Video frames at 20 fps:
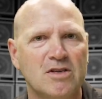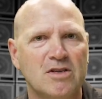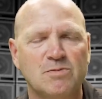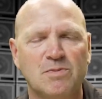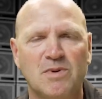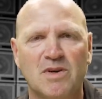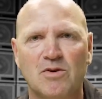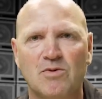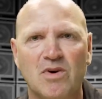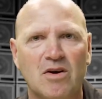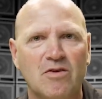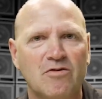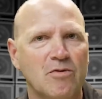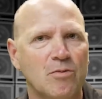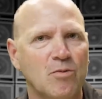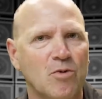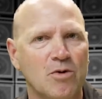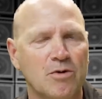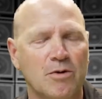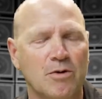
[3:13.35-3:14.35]
that's been around
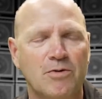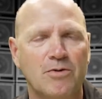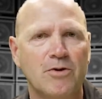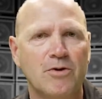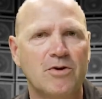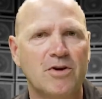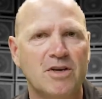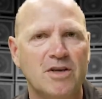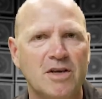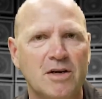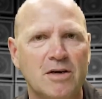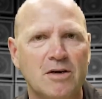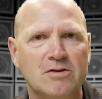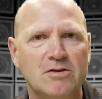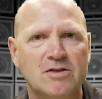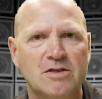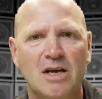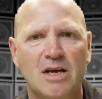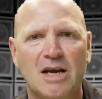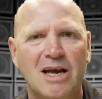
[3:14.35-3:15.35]
for more than 30
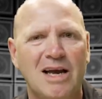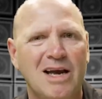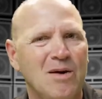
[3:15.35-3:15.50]
years,